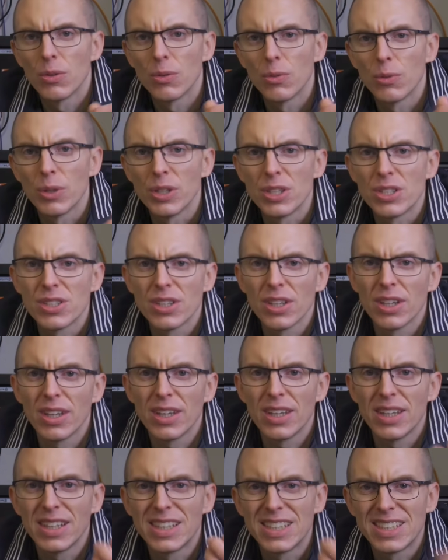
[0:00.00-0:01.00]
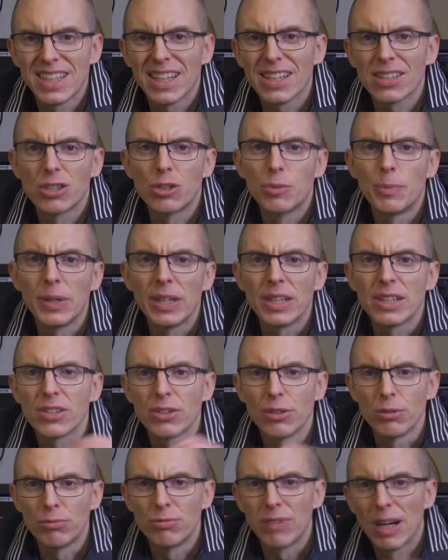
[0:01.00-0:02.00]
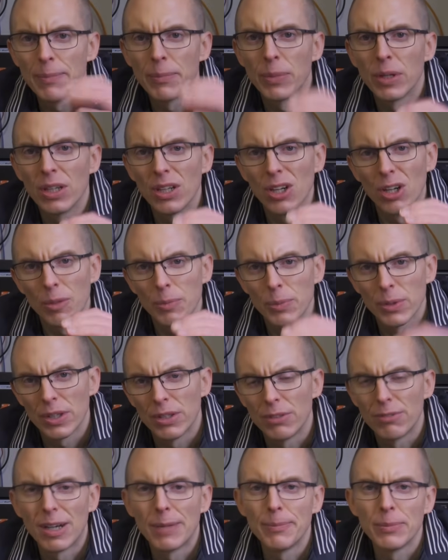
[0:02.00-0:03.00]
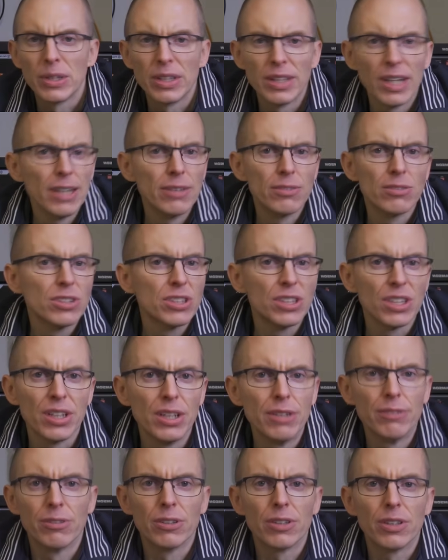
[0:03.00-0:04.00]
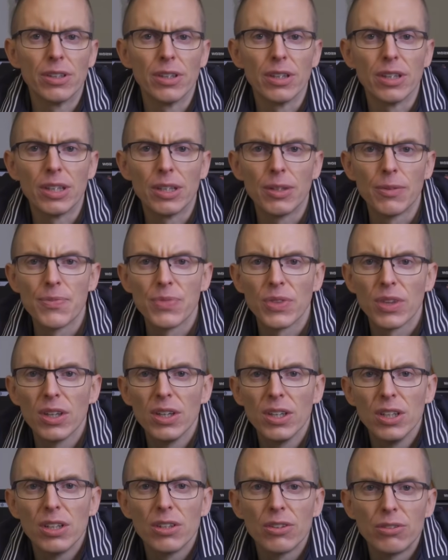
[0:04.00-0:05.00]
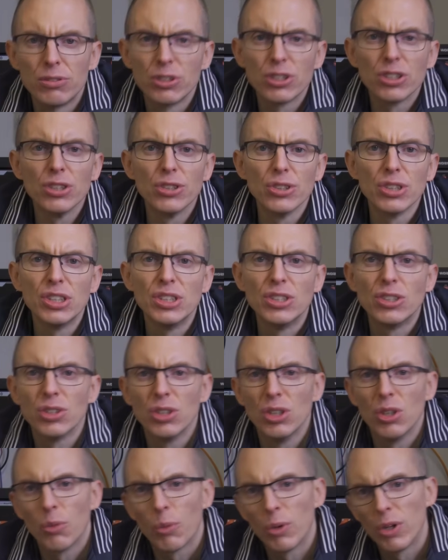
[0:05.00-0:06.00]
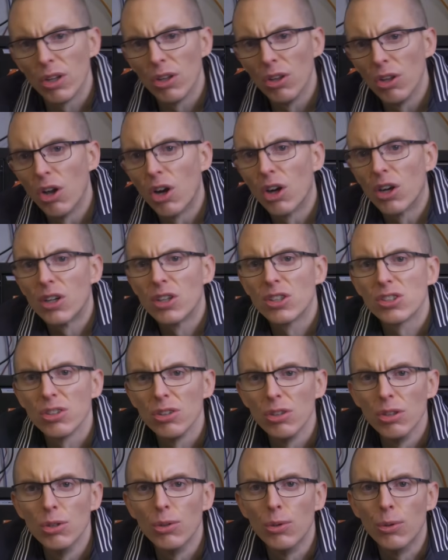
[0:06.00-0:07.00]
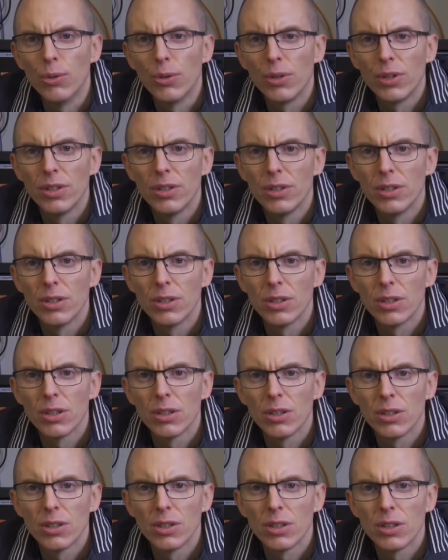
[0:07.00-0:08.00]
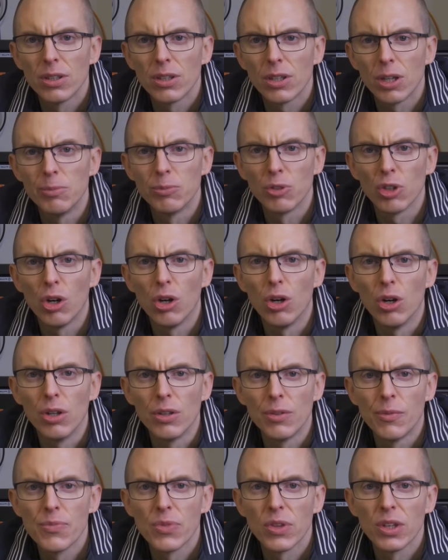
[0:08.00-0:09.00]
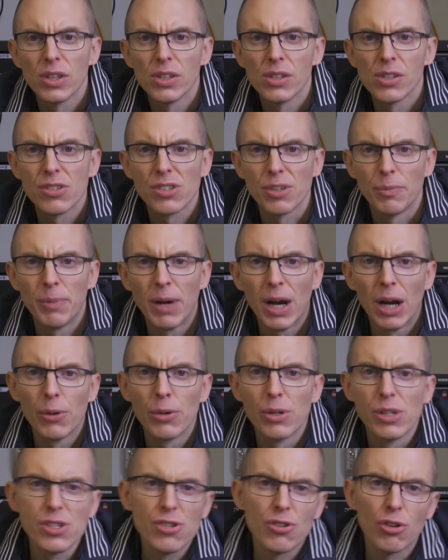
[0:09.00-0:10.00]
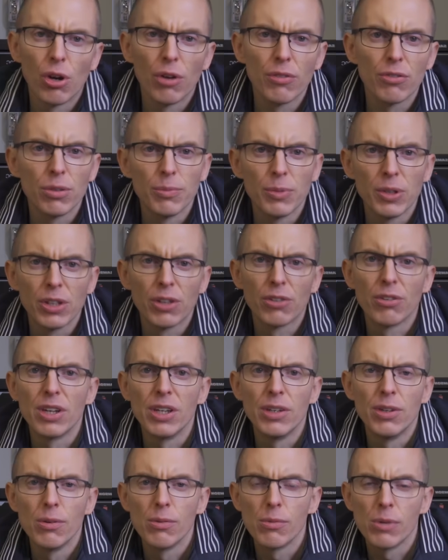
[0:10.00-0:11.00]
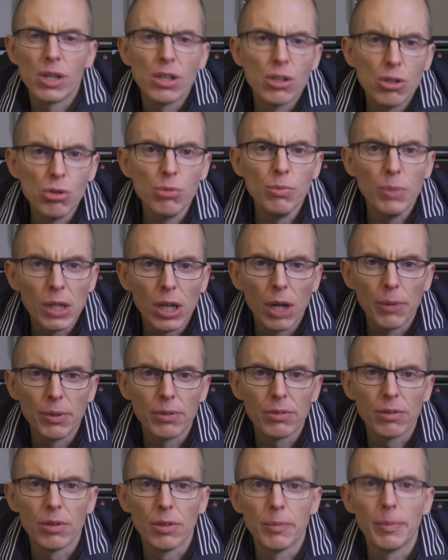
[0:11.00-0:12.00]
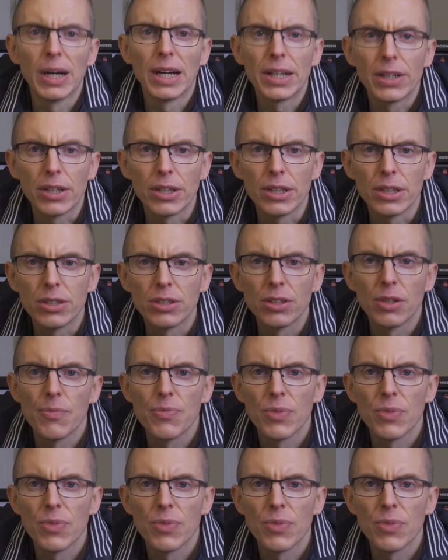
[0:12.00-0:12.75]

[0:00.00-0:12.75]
which exacerbates the ramping up and ramping down significantly. The result is, when a large load comes on, some power is drawn from the grid when it could be coming from the batteries,